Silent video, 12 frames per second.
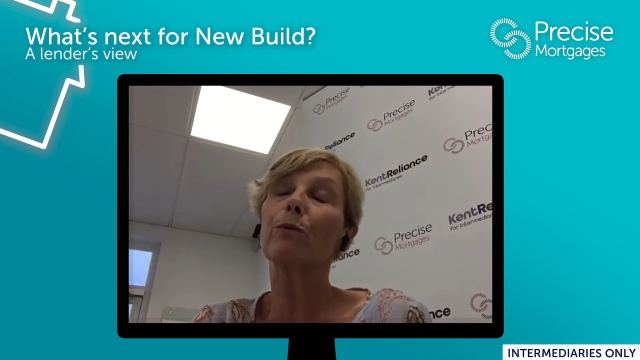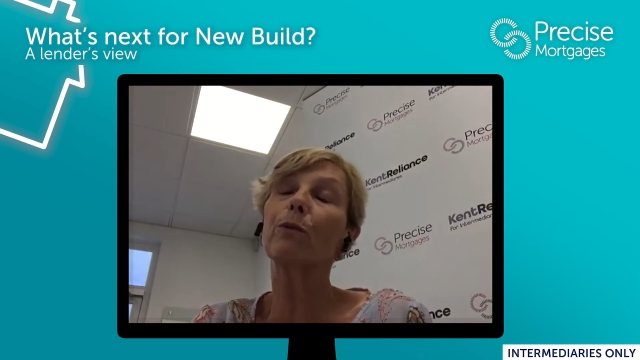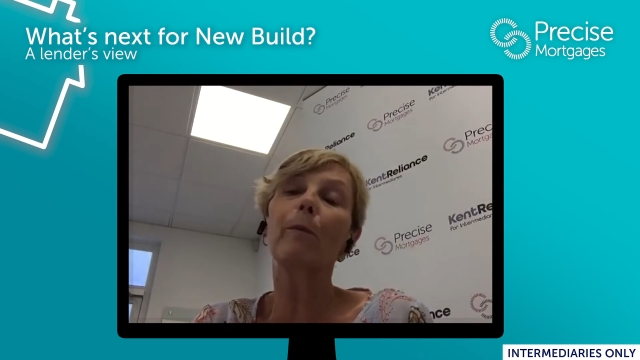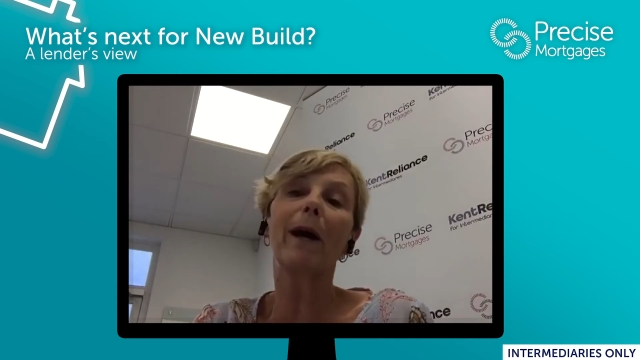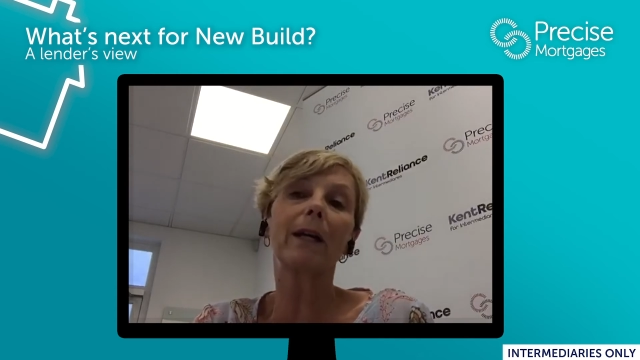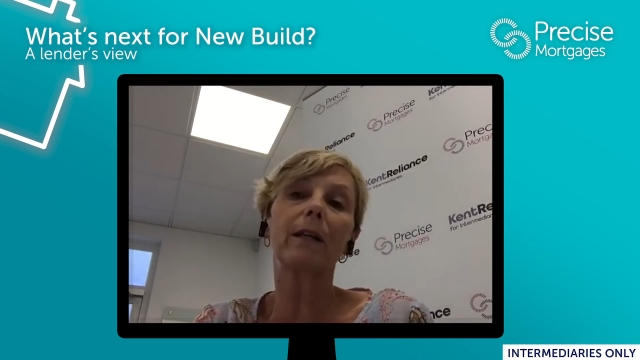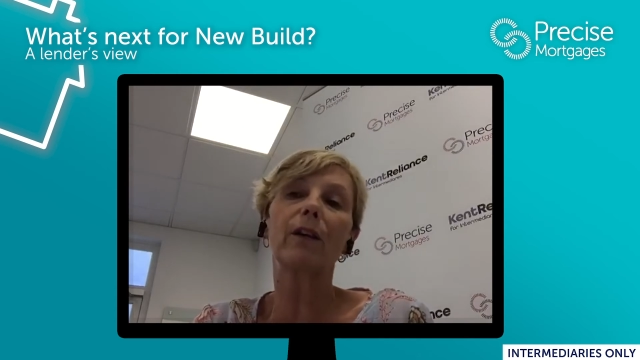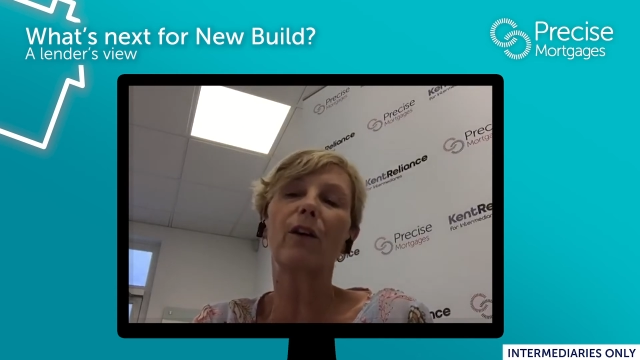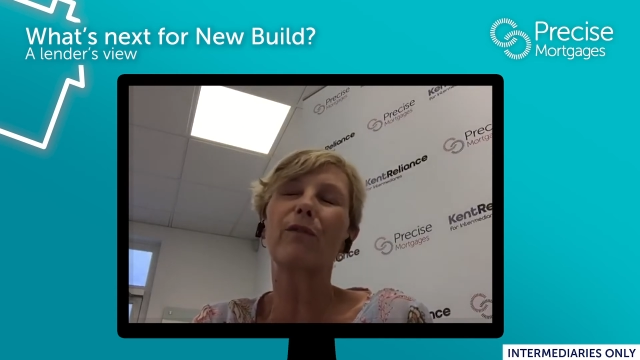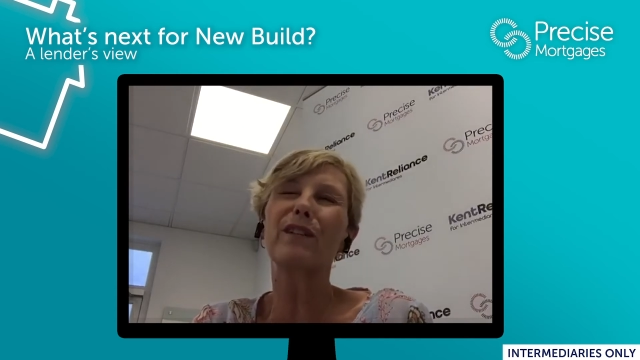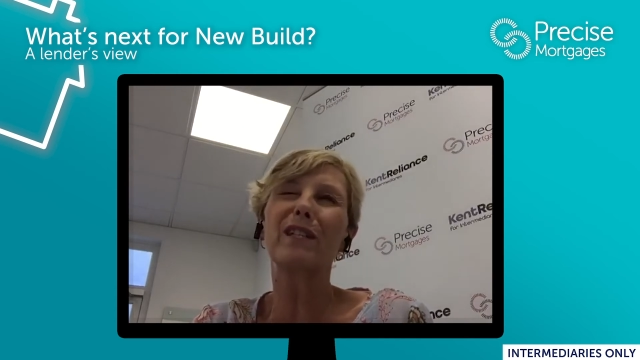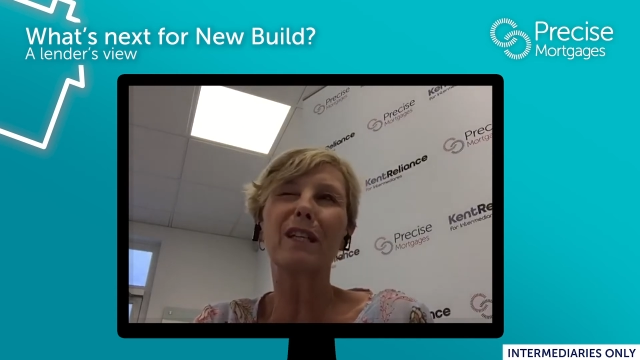we're all back in the
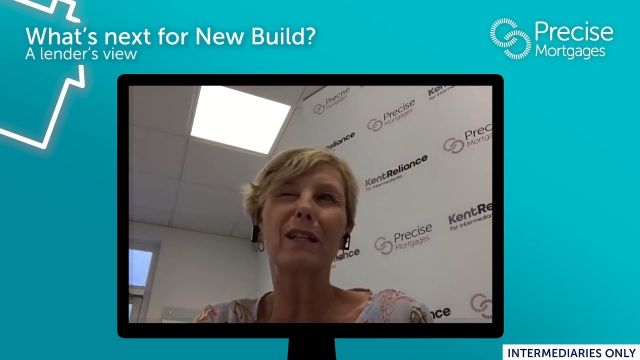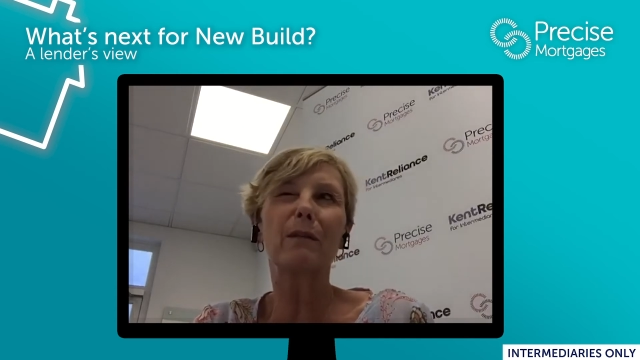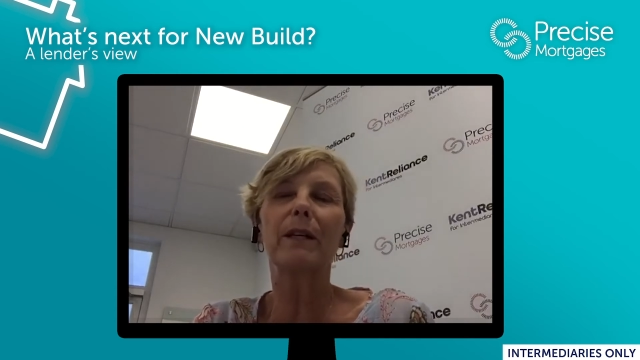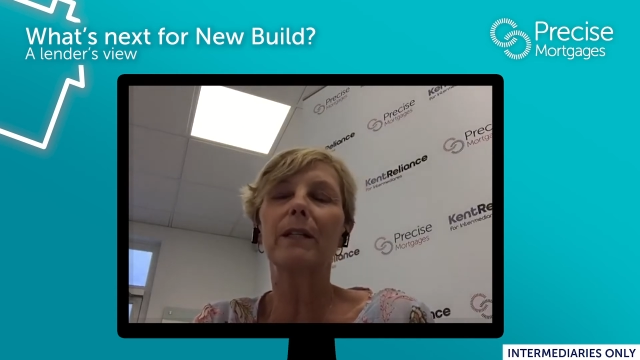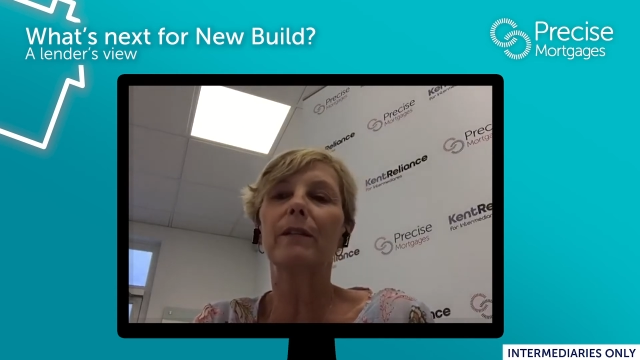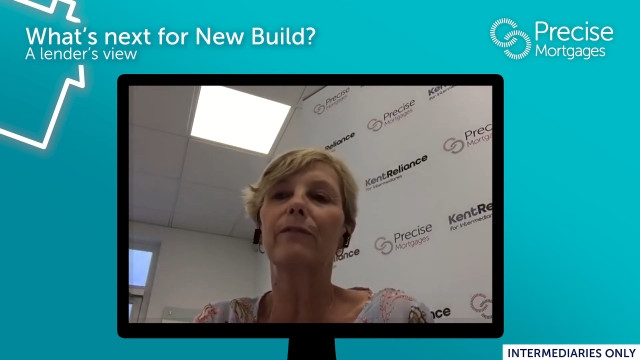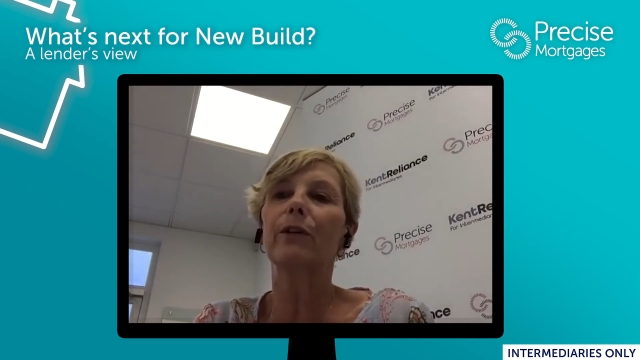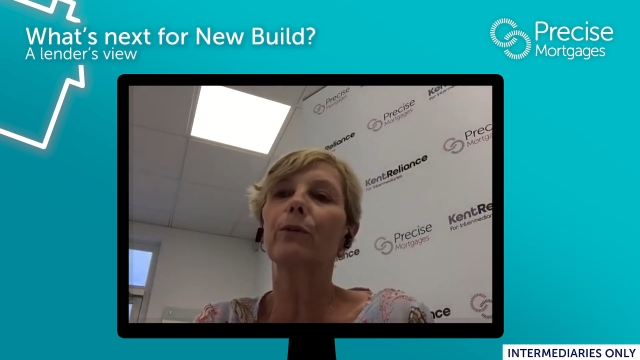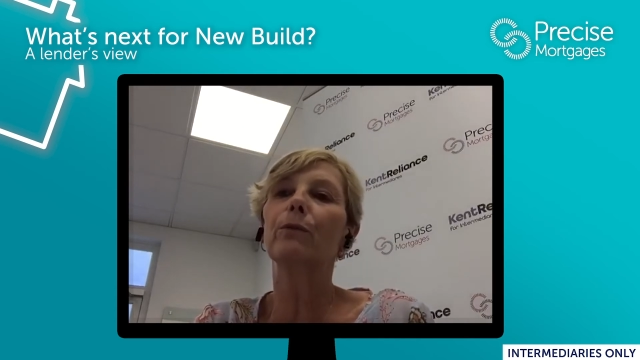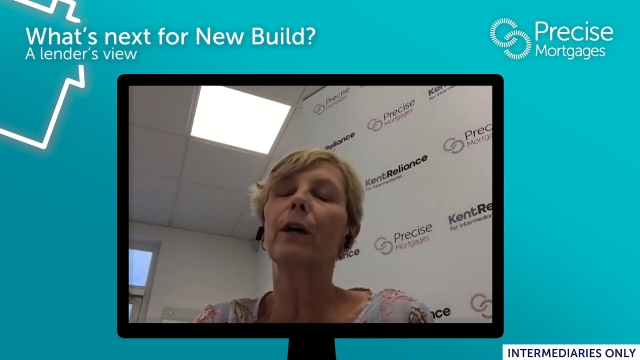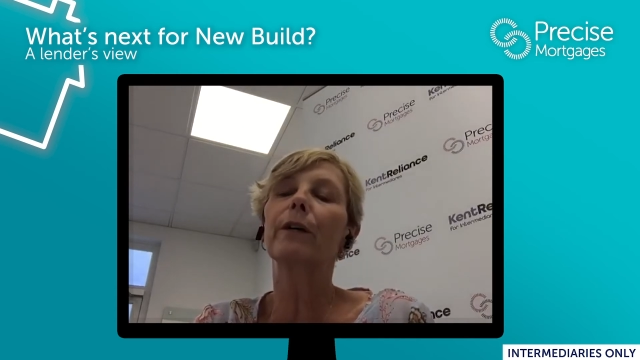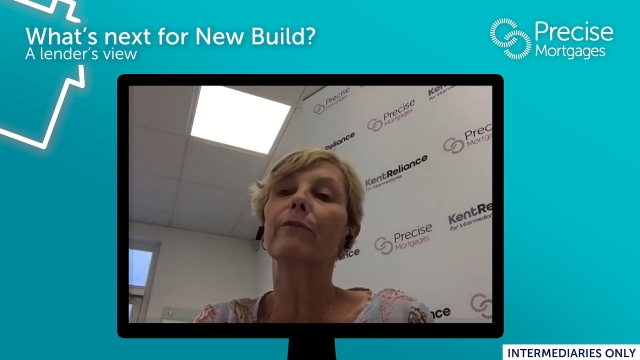office, a little bit
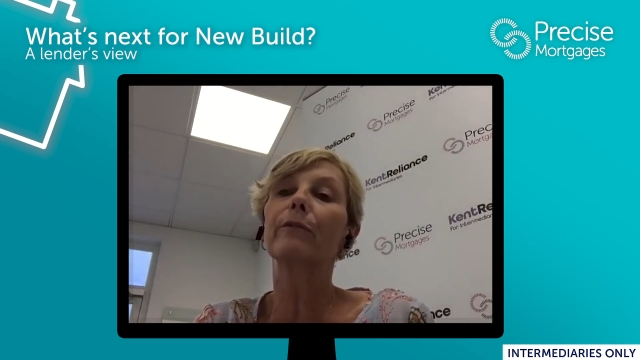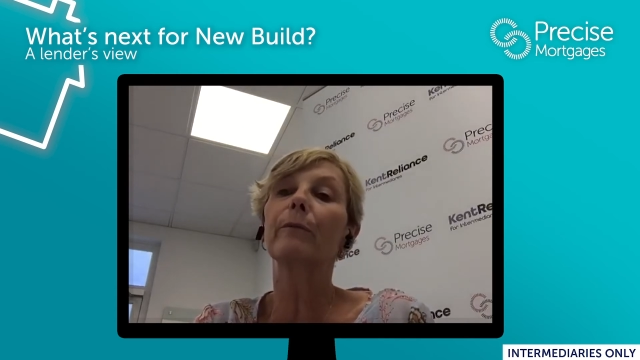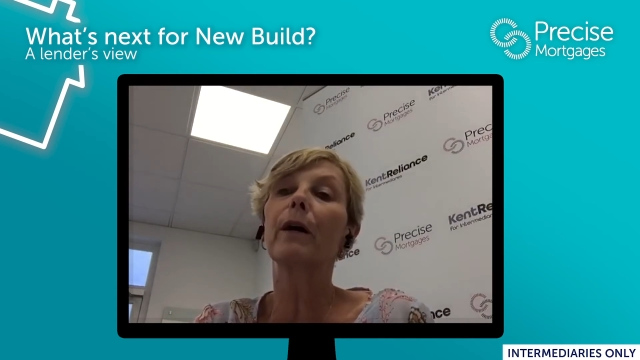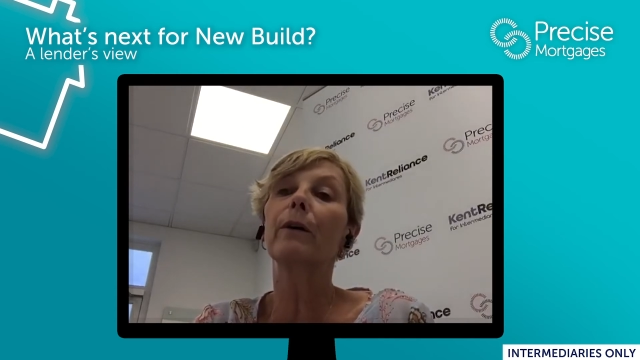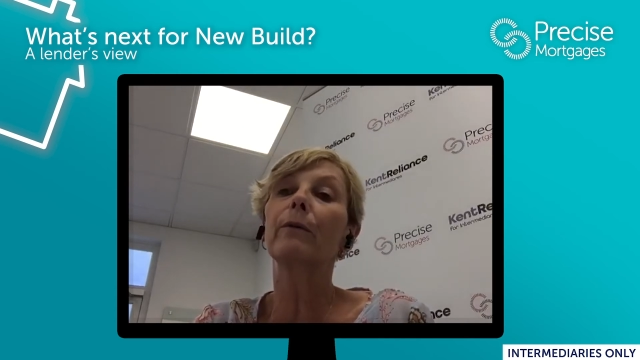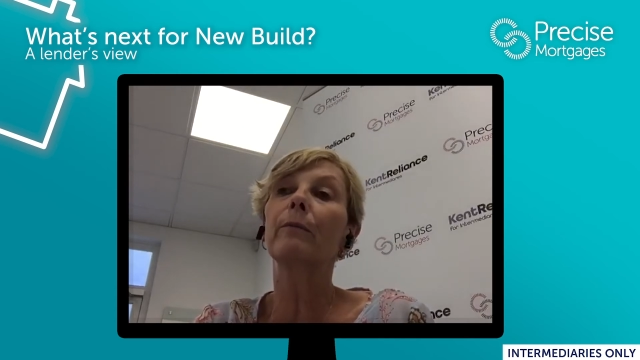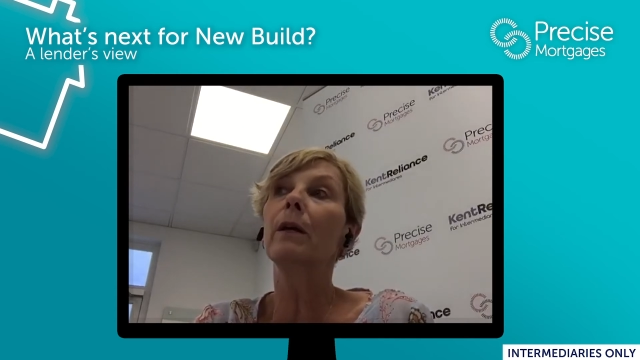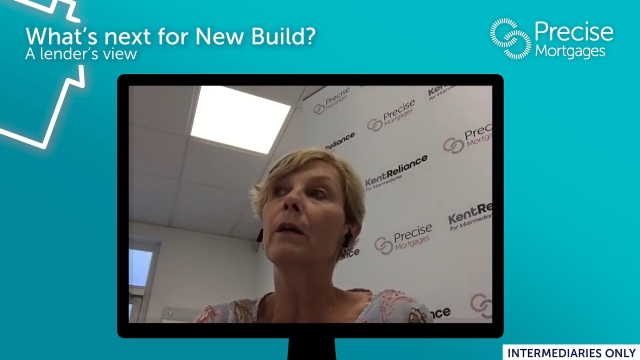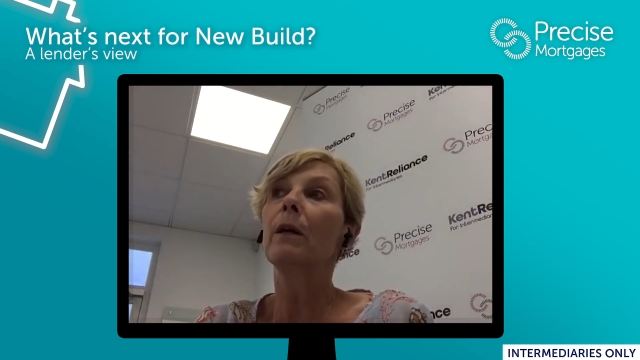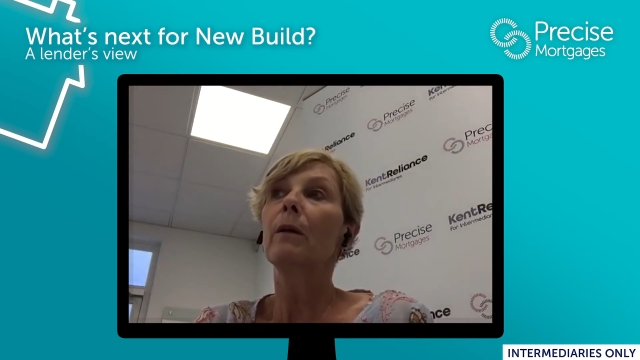difficult working from home,